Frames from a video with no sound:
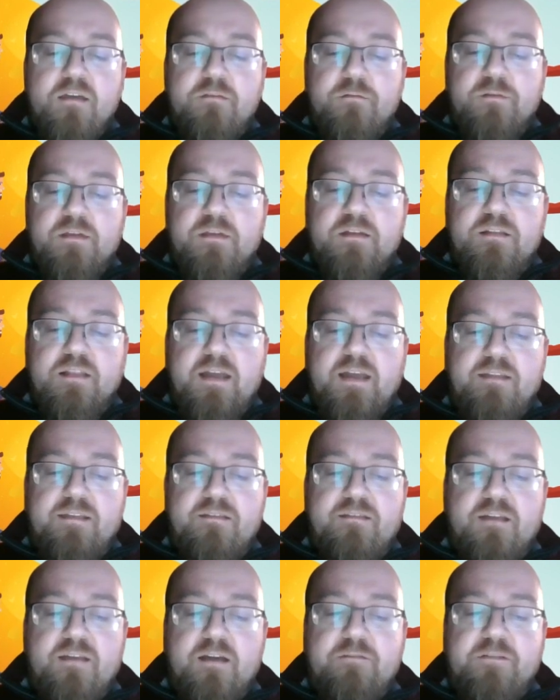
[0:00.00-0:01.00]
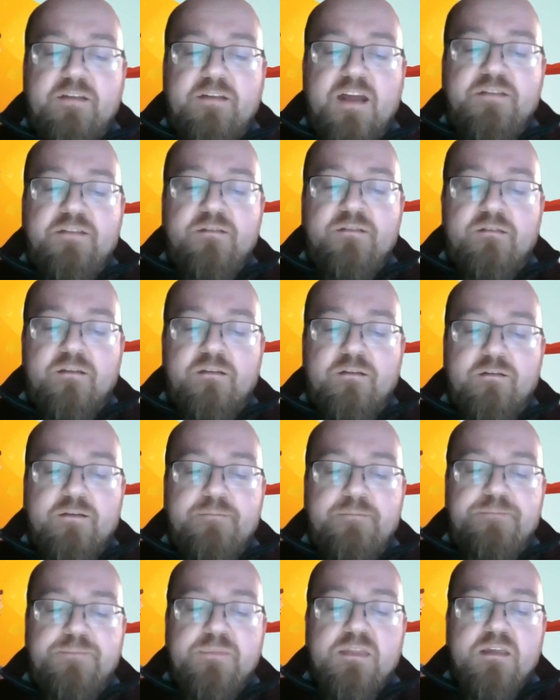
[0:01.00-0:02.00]
Through the lens of attachment
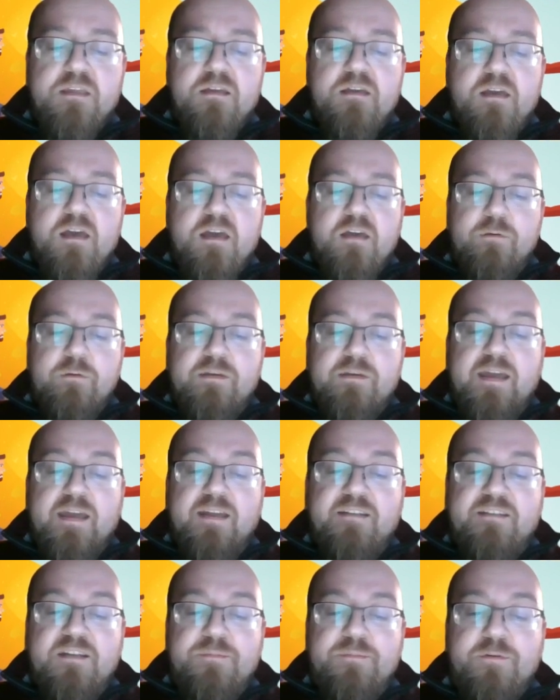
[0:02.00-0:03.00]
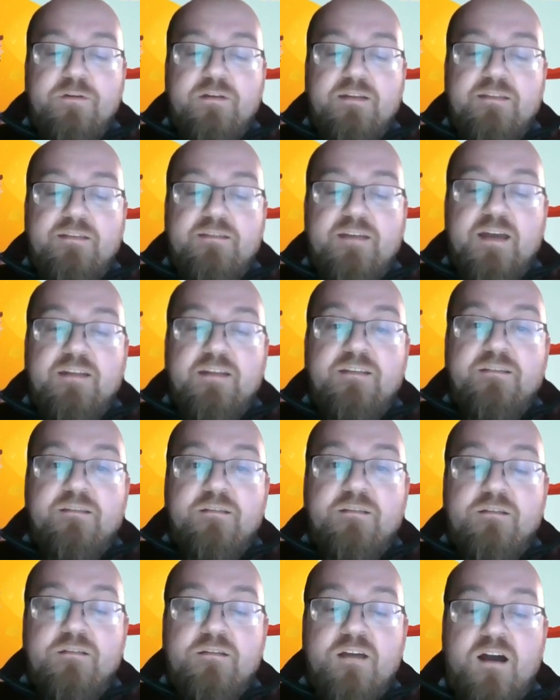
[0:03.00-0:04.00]
theory, we gain deeper insights
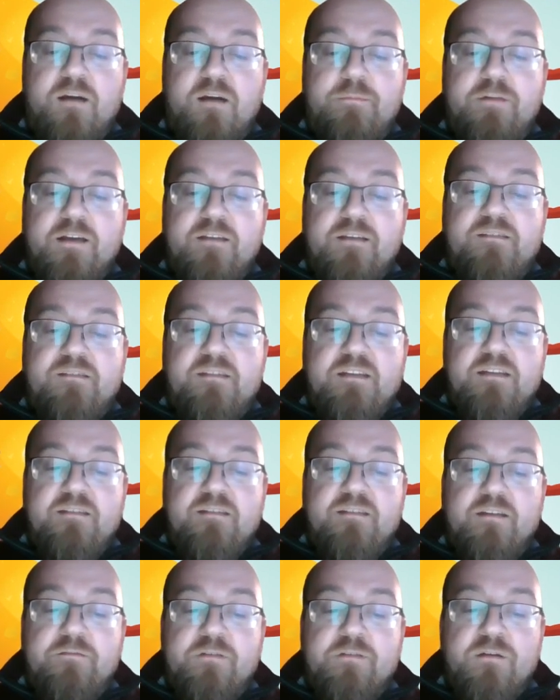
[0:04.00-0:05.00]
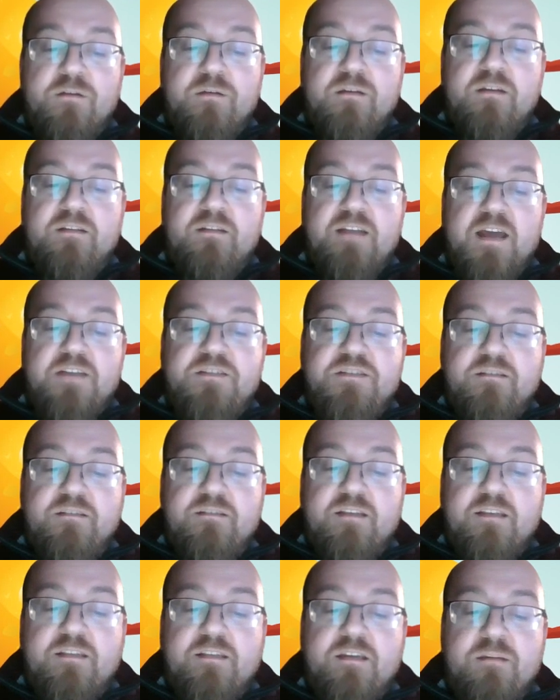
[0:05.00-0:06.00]
into the complexities of human
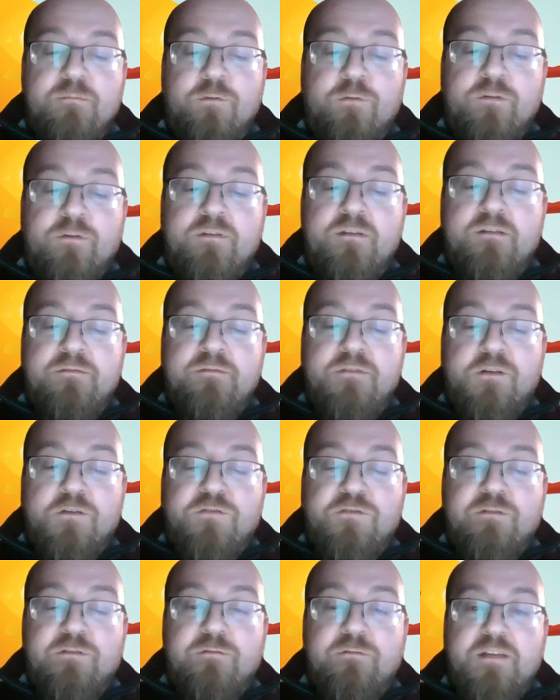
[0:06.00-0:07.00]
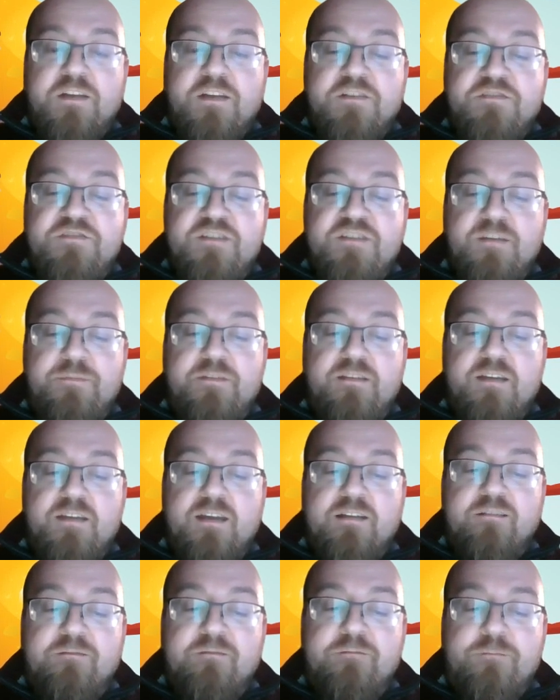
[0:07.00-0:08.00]
connections and the importance of nurturing relationships
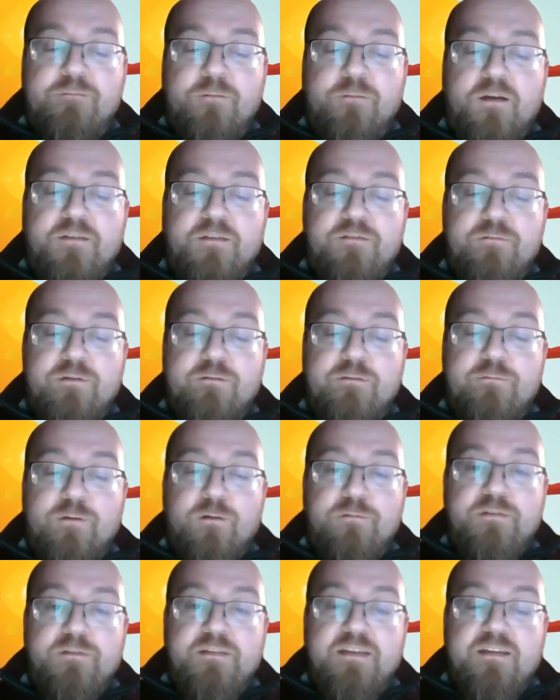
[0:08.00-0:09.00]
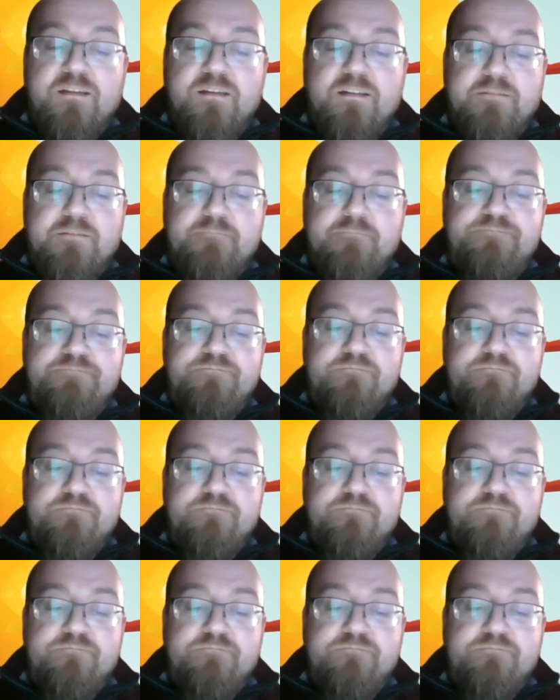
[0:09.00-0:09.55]
in fostering growth and healing.